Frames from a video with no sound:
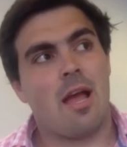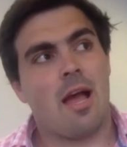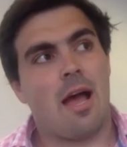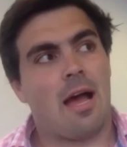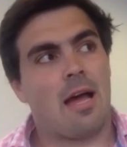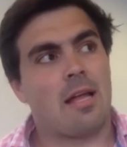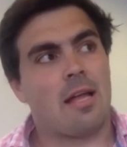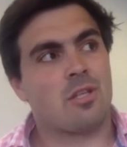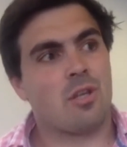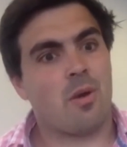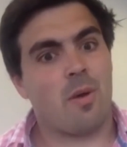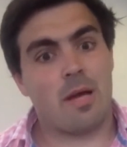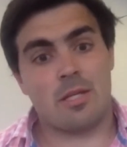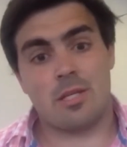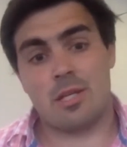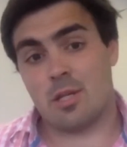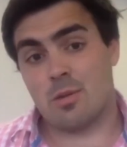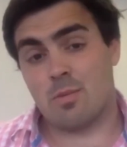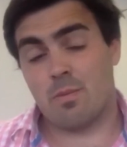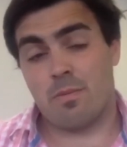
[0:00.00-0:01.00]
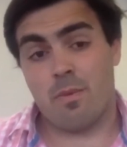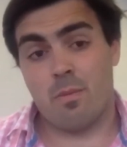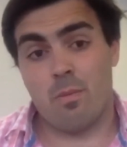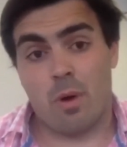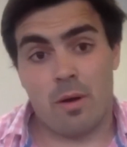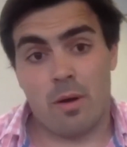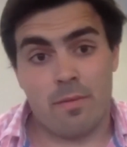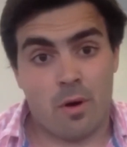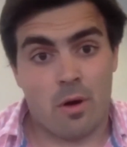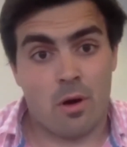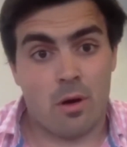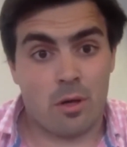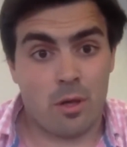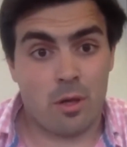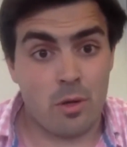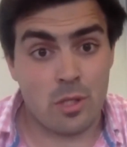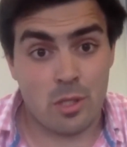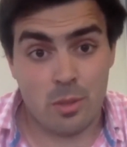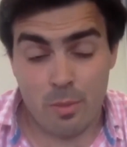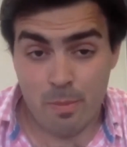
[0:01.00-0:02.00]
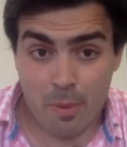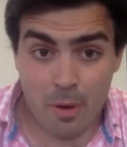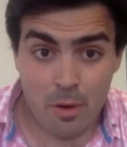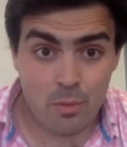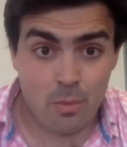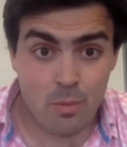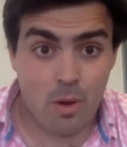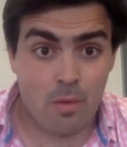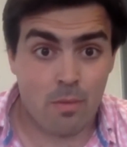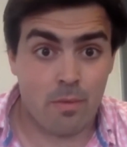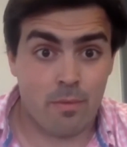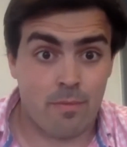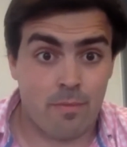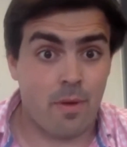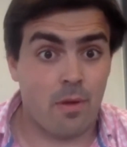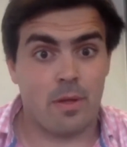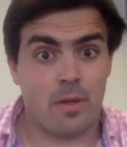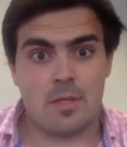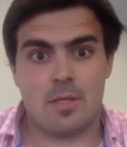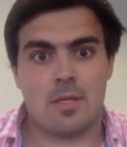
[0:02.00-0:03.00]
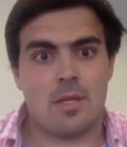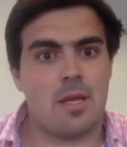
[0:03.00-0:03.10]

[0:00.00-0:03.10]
And so actually that's from one of our coaches that we both work with, Phil.